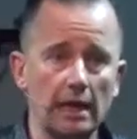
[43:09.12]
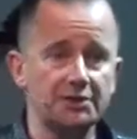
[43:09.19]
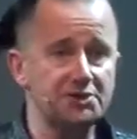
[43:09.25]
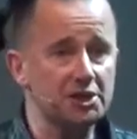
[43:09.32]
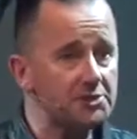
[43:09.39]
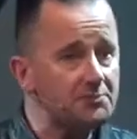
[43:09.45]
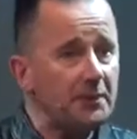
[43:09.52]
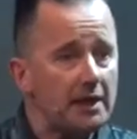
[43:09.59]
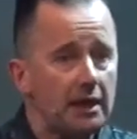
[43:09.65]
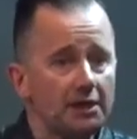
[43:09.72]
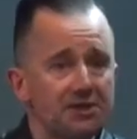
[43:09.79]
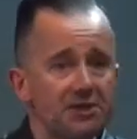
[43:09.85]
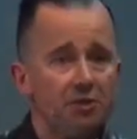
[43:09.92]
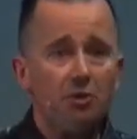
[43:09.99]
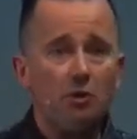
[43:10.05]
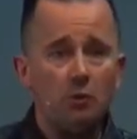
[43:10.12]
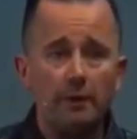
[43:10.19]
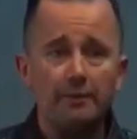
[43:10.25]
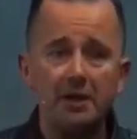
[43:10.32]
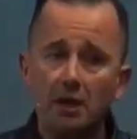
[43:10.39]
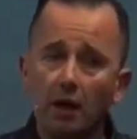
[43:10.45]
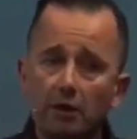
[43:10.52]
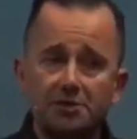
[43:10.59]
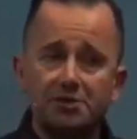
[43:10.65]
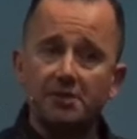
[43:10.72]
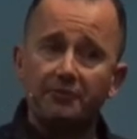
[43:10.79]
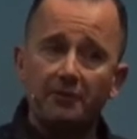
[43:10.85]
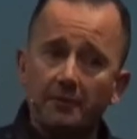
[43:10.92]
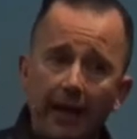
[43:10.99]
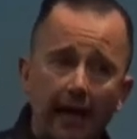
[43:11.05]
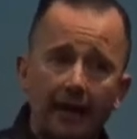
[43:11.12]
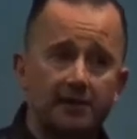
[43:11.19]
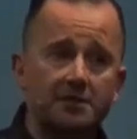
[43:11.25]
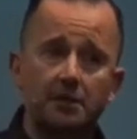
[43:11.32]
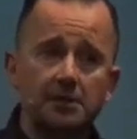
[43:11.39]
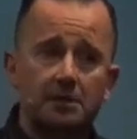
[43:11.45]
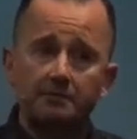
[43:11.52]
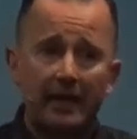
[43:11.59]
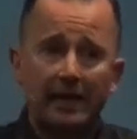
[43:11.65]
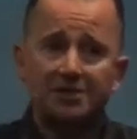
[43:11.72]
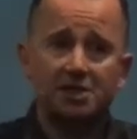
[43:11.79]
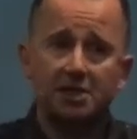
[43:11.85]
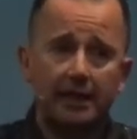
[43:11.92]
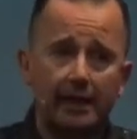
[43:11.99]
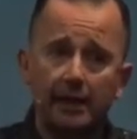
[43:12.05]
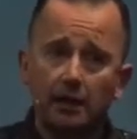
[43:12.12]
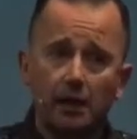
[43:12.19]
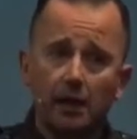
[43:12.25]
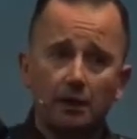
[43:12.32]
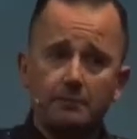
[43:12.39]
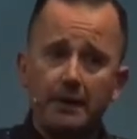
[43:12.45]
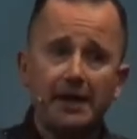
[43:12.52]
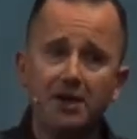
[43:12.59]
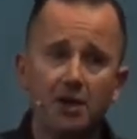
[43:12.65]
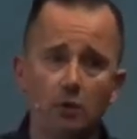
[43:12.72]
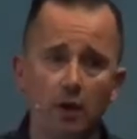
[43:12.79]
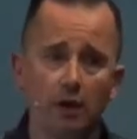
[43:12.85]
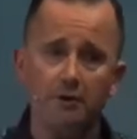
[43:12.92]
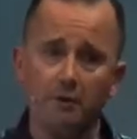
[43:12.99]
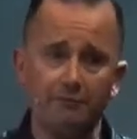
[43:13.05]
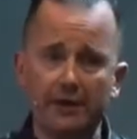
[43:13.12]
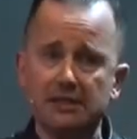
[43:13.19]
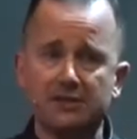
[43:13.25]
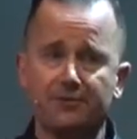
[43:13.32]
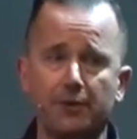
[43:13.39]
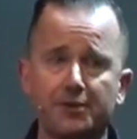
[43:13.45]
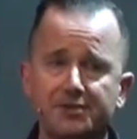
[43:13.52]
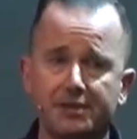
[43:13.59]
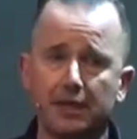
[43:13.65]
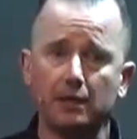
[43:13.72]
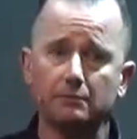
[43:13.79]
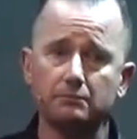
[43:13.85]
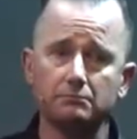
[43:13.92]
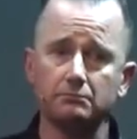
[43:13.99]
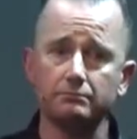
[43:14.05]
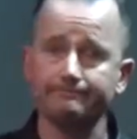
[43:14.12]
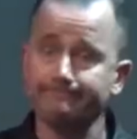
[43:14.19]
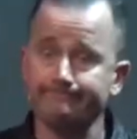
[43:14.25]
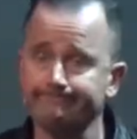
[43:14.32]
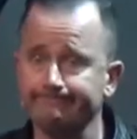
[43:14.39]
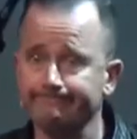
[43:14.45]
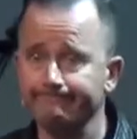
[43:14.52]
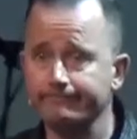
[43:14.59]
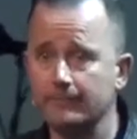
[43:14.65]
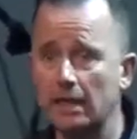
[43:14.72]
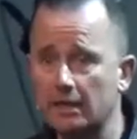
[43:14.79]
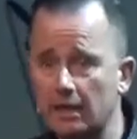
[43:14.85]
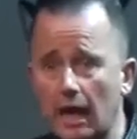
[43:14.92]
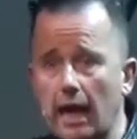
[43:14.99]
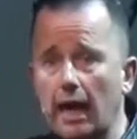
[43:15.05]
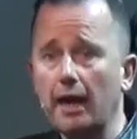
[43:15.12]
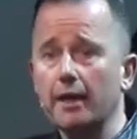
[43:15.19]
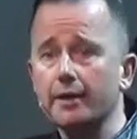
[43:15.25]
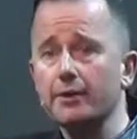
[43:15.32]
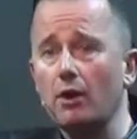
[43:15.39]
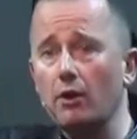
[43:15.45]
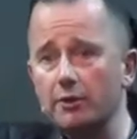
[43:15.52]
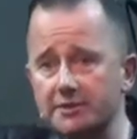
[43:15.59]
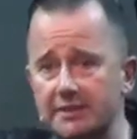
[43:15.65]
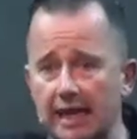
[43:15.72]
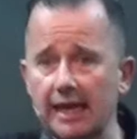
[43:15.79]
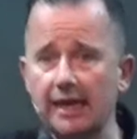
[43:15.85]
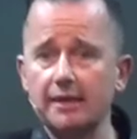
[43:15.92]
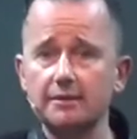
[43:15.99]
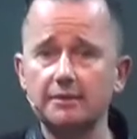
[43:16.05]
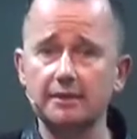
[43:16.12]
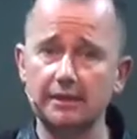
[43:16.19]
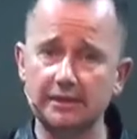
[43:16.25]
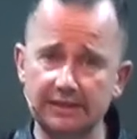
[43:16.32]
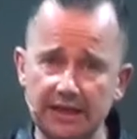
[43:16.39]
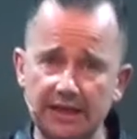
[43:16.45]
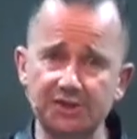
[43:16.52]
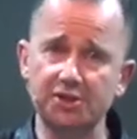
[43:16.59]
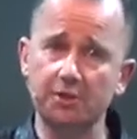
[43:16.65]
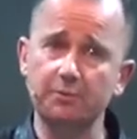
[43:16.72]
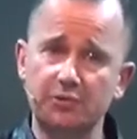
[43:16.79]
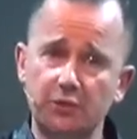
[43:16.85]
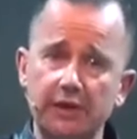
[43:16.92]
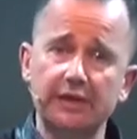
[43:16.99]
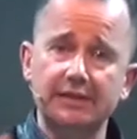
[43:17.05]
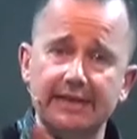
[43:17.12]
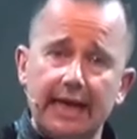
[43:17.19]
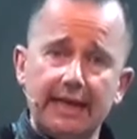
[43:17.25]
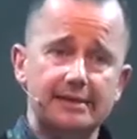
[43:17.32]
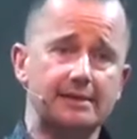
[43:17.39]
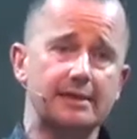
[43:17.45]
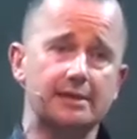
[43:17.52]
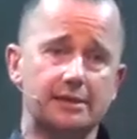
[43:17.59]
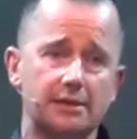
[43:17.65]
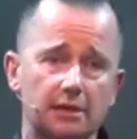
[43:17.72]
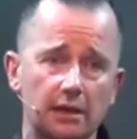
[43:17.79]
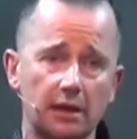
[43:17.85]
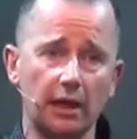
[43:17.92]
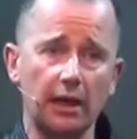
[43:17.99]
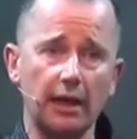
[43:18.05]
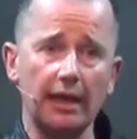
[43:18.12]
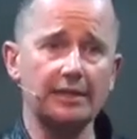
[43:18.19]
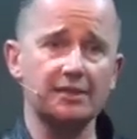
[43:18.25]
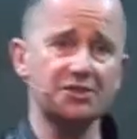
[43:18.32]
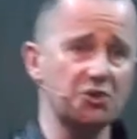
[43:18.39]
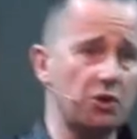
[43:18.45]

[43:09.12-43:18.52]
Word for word: Just because you're a woman, call yourself a man, doesn't magically make you one, or vice versa. God ordained the distinction between the sexes. And there's